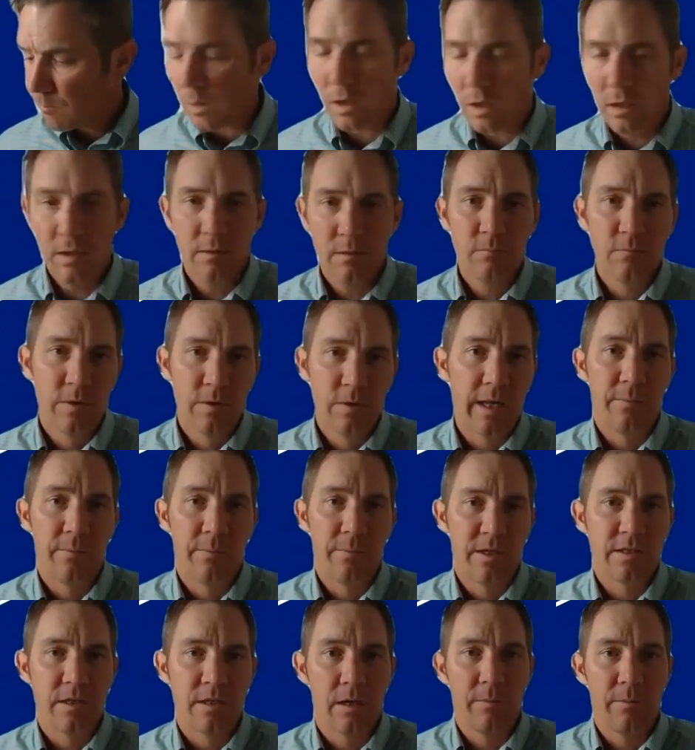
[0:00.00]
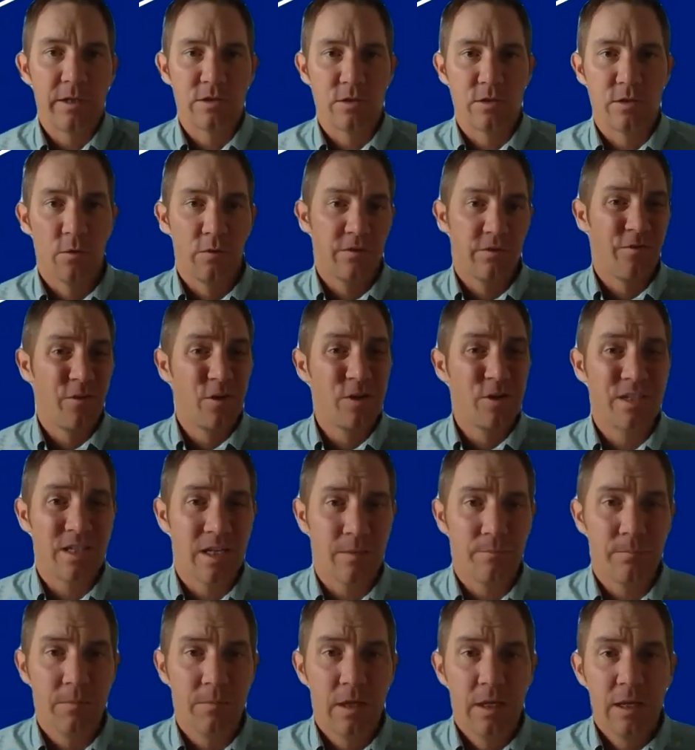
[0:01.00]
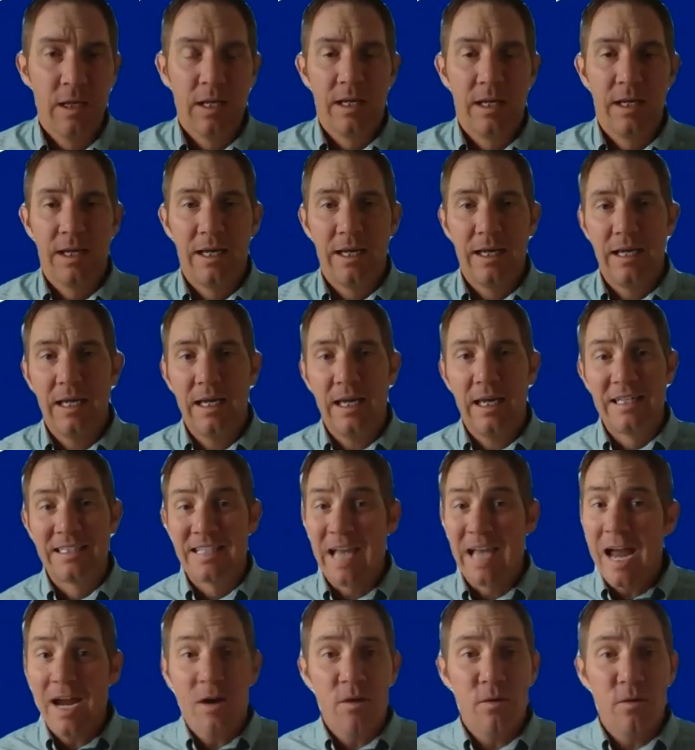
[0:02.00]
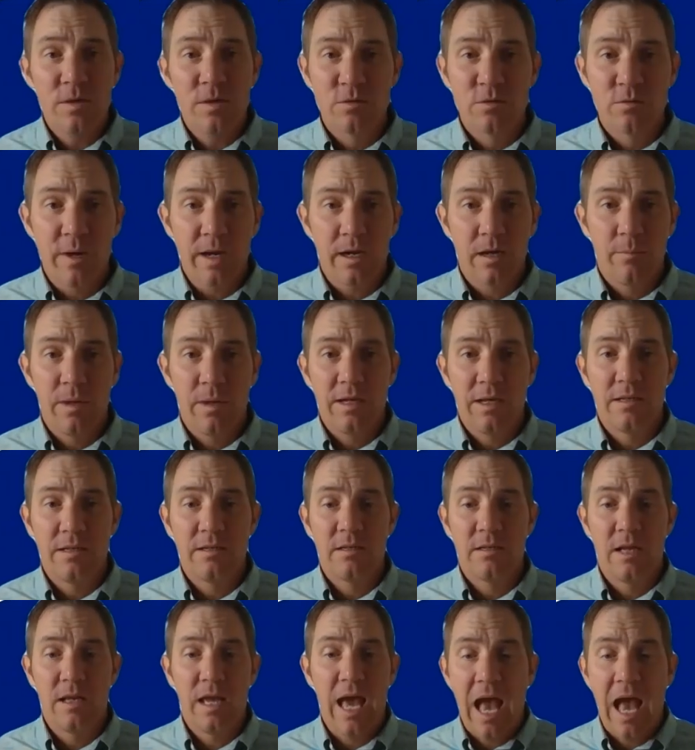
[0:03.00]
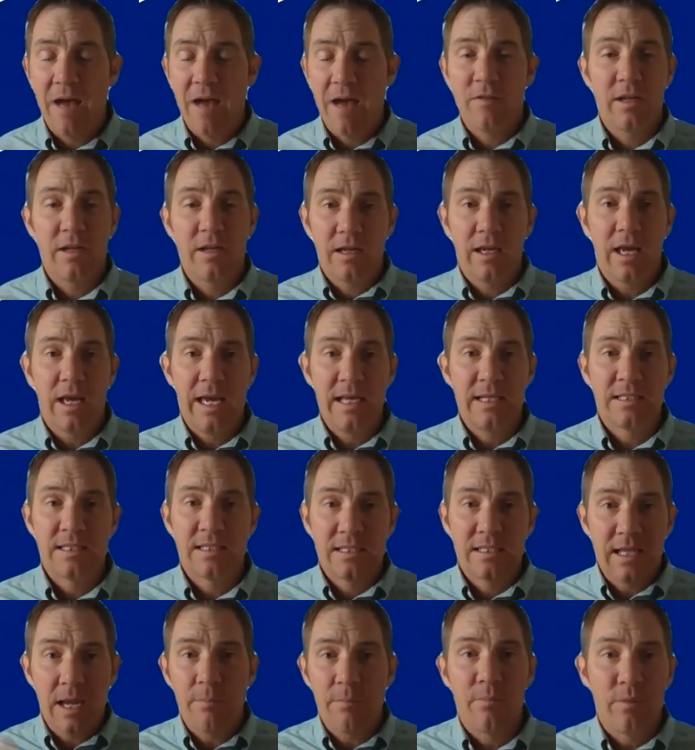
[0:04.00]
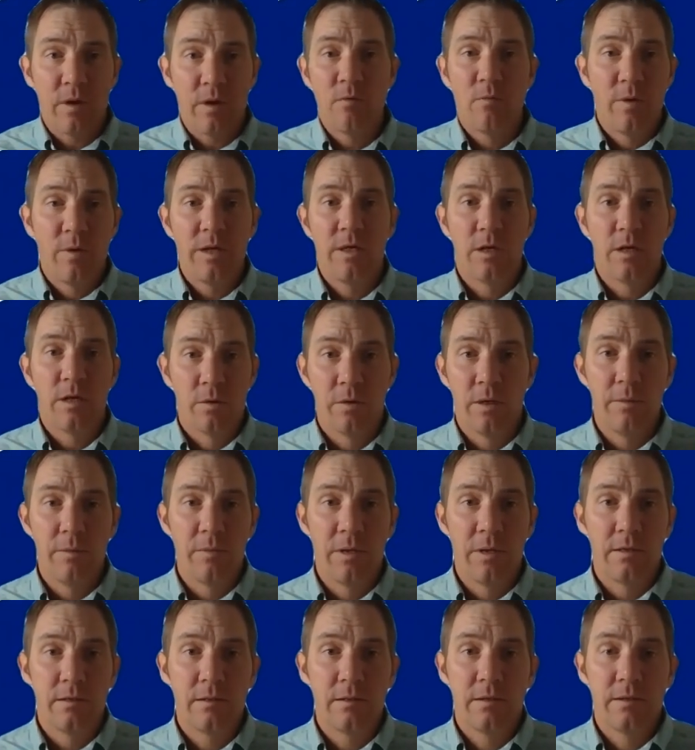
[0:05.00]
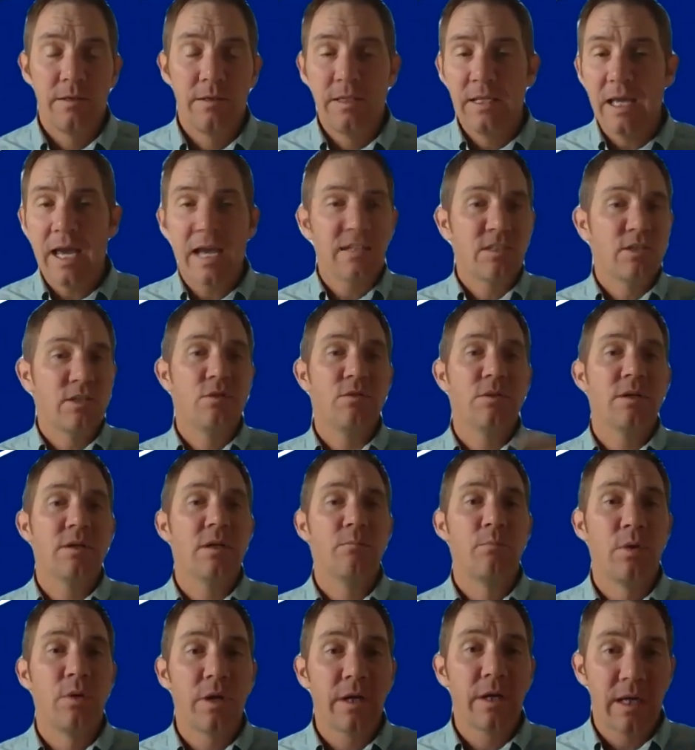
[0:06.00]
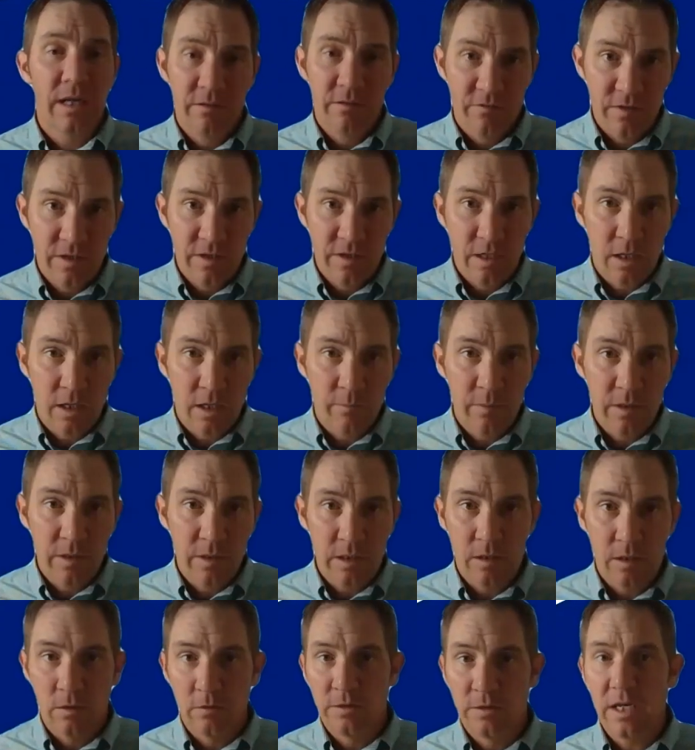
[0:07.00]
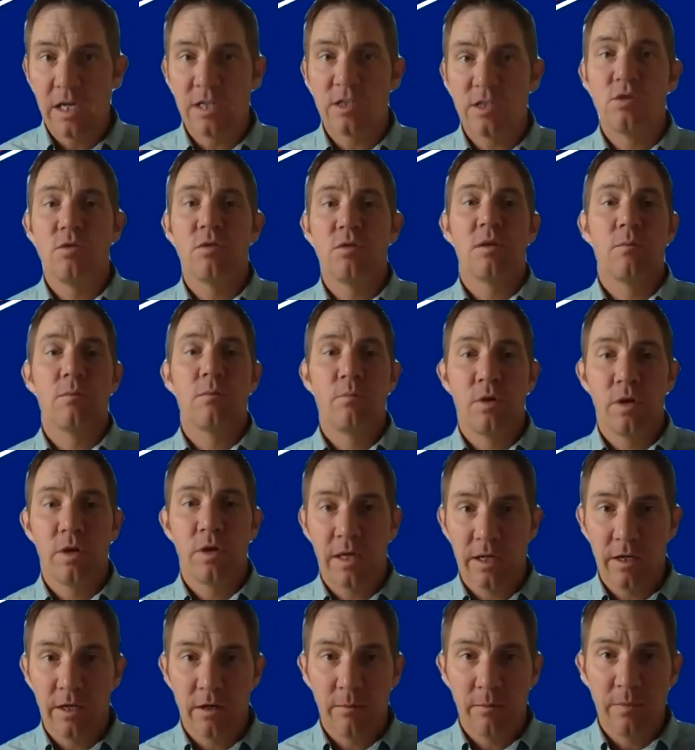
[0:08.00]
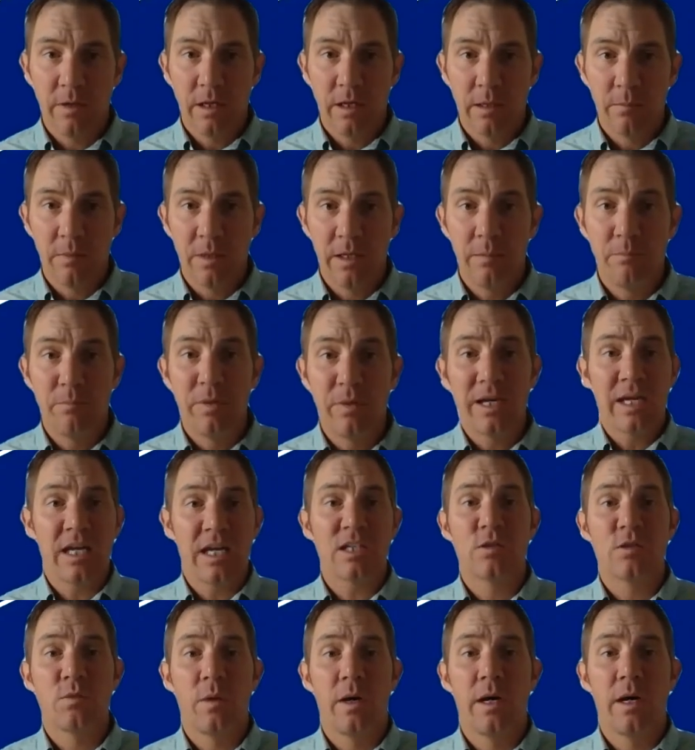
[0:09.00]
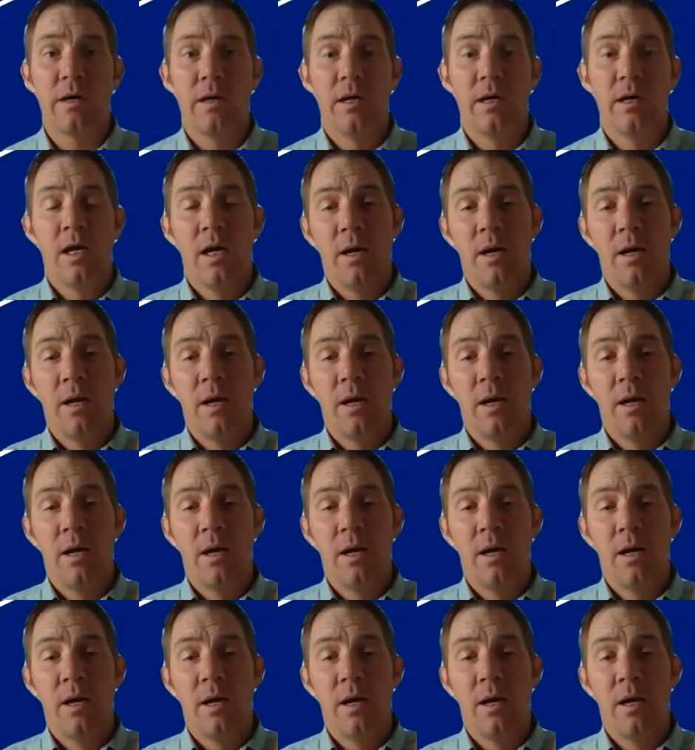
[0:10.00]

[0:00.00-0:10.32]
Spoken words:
I'm going to talk about. So first tip is I always recommend having a separate written agreement. Yes, you can book on VRBO. Yes, you can book on Airbnb. But guess what?